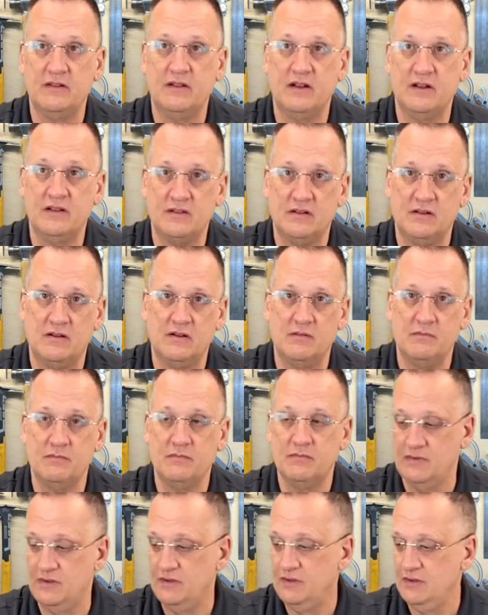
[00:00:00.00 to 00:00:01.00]
at a time
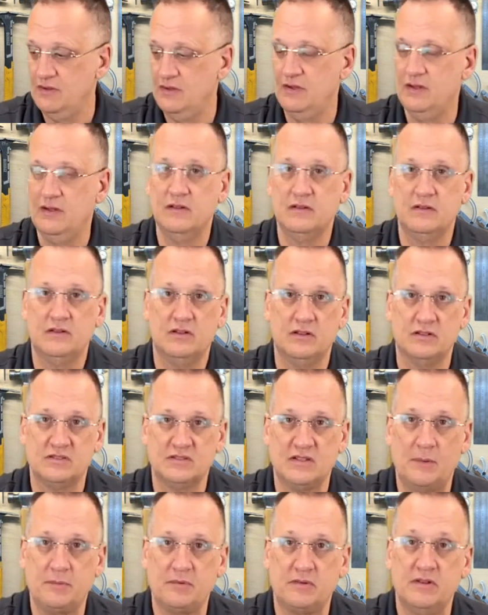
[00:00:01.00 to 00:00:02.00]
until it
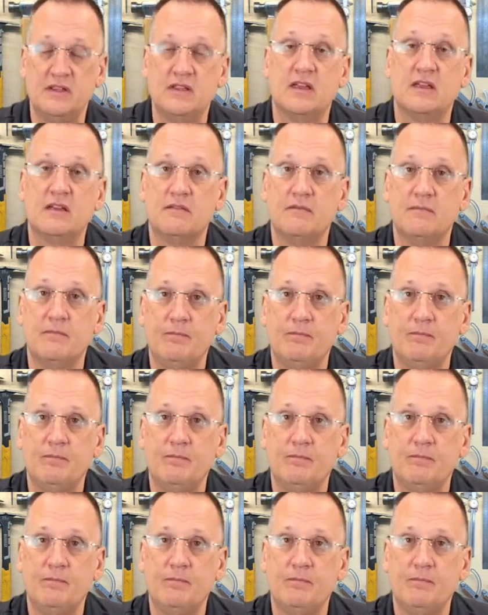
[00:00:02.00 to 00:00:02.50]
stops leaking.